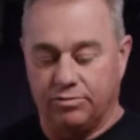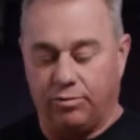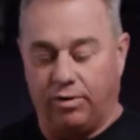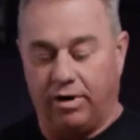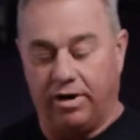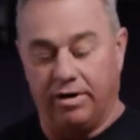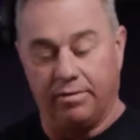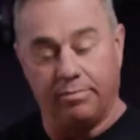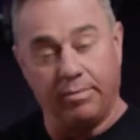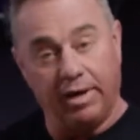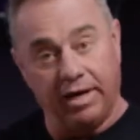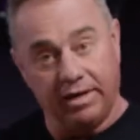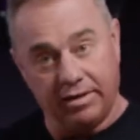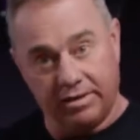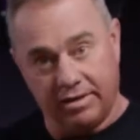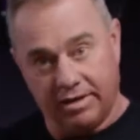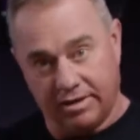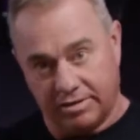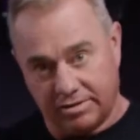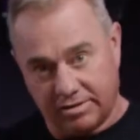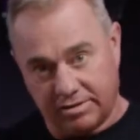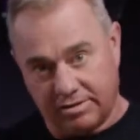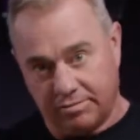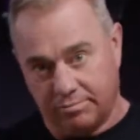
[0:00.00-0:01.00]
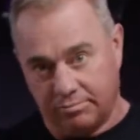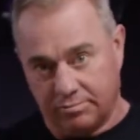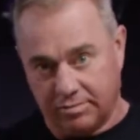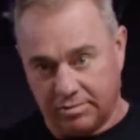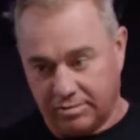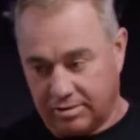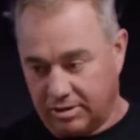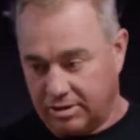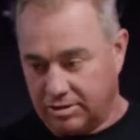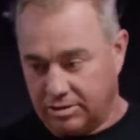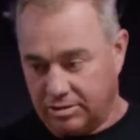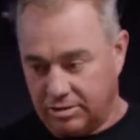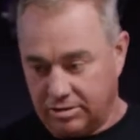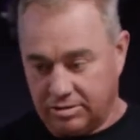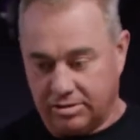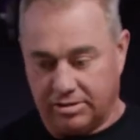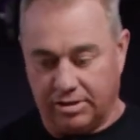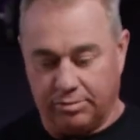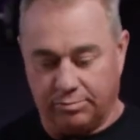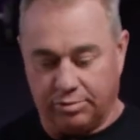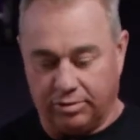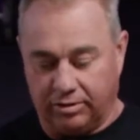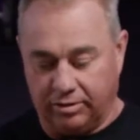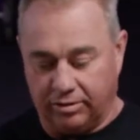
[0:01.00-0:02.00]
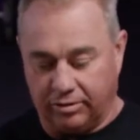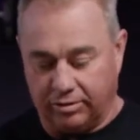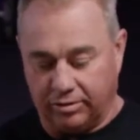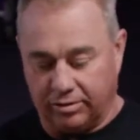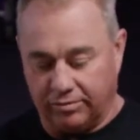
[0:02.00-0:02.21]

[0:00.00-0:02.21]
why I made this simple little